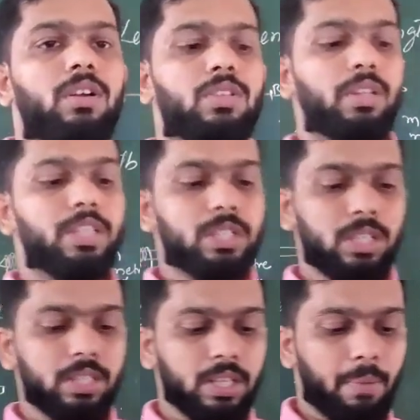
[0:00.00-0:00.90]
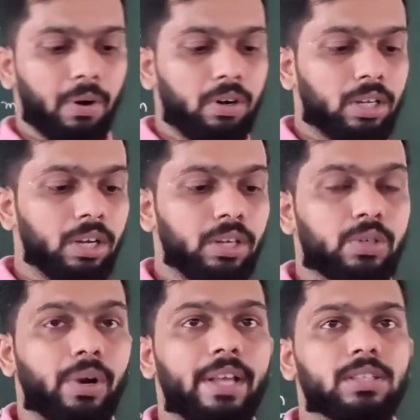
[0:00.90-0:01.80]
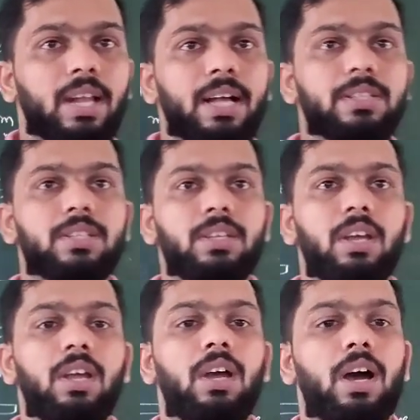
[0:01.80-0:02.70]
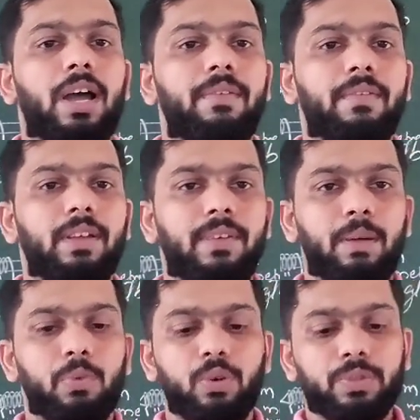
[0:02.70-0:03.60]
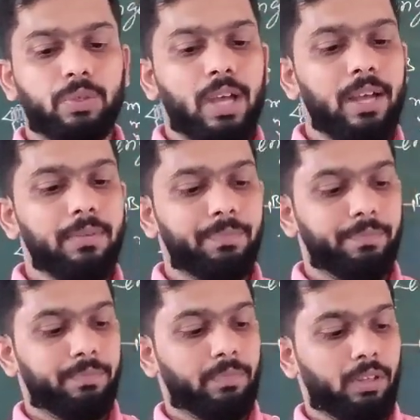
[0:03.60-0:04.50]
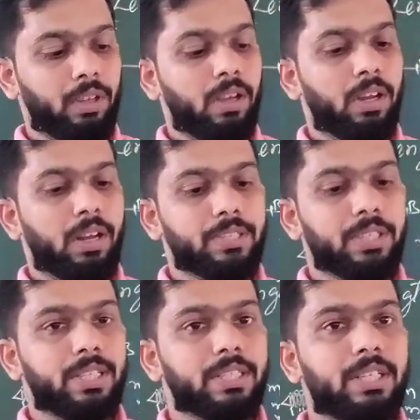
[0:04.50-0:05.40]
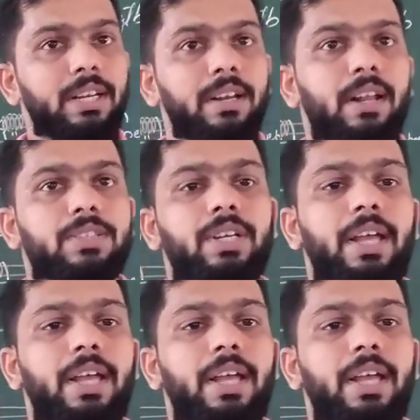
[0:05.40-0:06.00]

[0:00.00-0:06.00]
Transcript: So this is about today's class, and we will move to the next section next